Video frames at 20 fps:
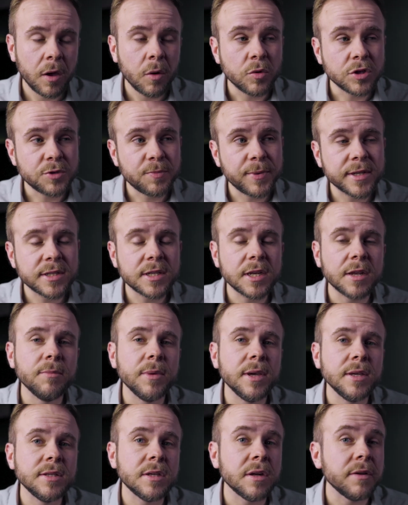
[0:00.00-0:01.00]
which basically
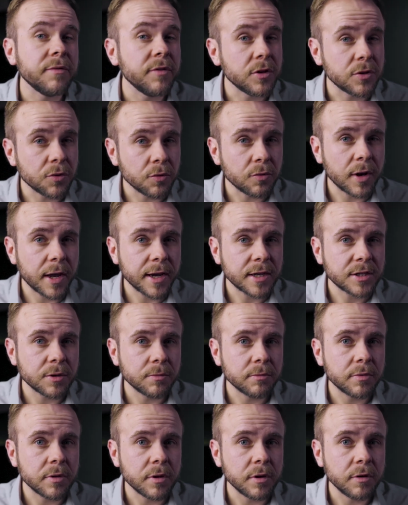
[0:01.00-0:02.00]
means that if you don't like
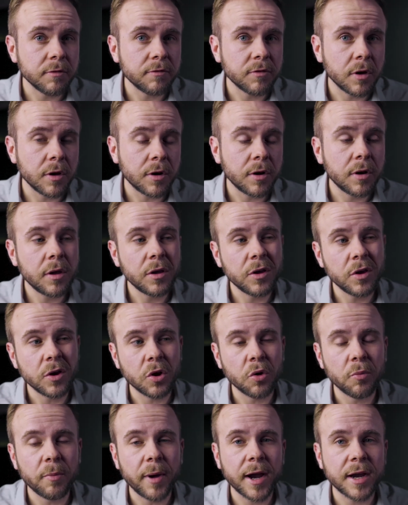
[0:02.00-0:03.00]
something that you've done, you
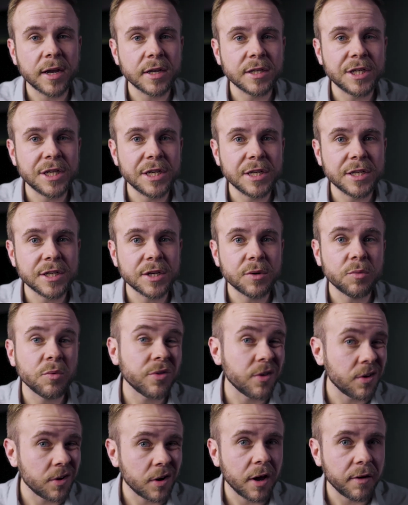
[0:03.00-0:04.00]
can go back and change it
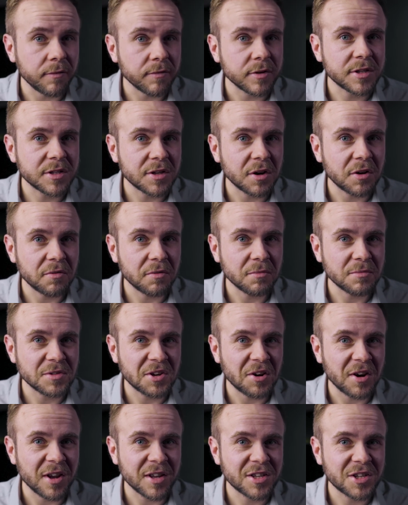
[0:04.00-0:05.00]
without having to start from
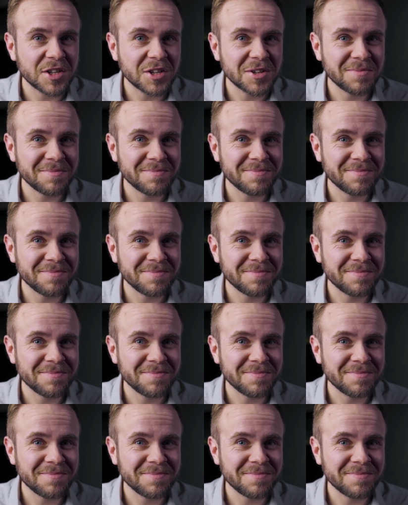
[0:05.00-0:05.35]
scratch.